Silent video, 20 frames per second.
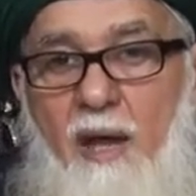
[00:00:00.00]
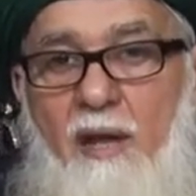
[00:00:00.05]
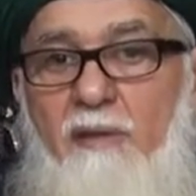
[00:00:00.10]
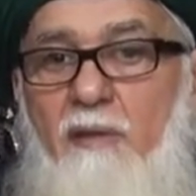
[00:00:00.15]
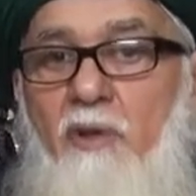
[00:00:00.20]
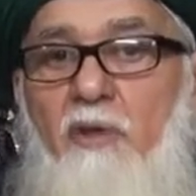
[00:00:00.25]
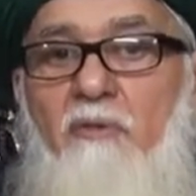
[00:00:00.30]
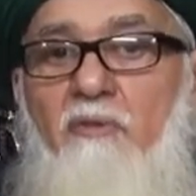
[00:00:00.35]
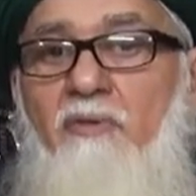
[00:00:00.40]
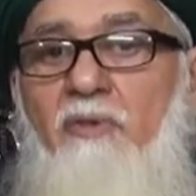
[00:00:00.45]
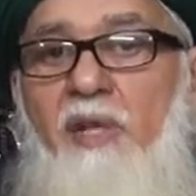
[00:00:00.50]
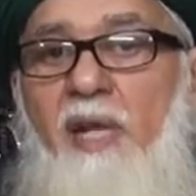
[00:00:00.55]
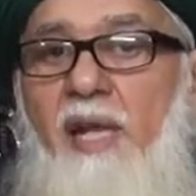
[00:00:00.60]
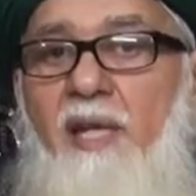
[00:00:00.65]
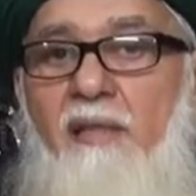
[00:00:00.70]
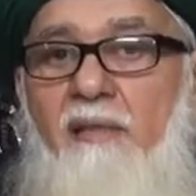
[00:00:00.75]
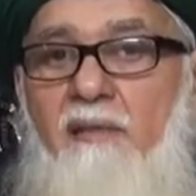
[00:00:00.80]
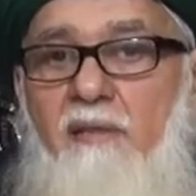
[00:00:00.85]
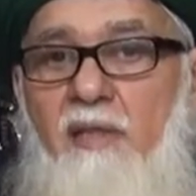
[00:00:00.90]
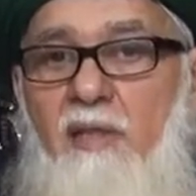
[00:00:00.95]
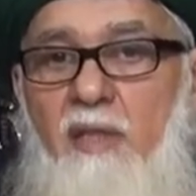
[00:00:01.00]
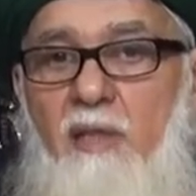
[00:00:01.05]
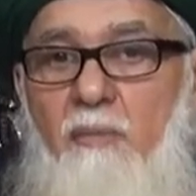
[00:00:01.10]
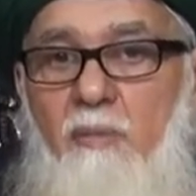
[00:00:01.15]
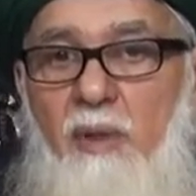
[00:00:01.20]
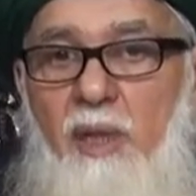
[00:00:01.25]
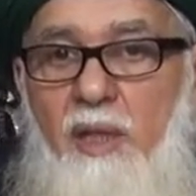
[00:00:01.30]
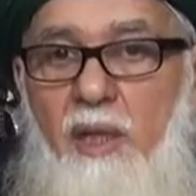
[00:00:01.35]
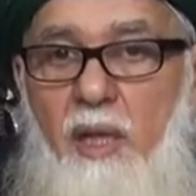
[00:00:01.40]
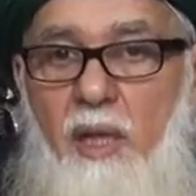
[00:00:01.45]
and don't feel anything
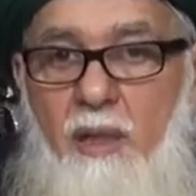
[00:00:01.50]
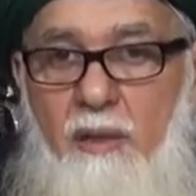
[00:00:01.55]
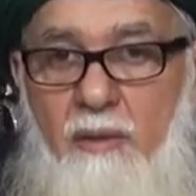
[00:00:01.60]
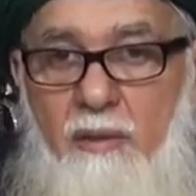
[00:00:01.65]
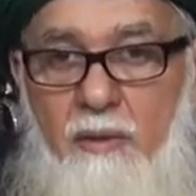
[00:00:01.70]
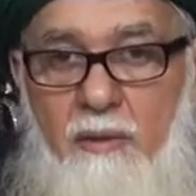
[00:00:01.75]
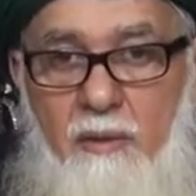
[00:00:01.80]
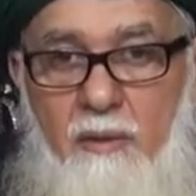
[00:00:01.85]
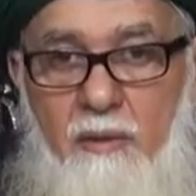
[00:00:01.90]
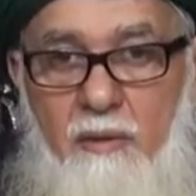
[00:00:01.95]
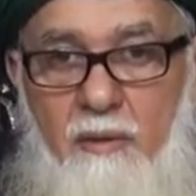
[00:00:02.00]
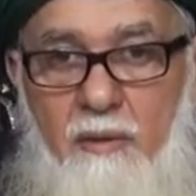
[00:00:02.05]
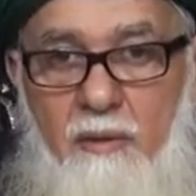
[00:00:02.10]
in my heart.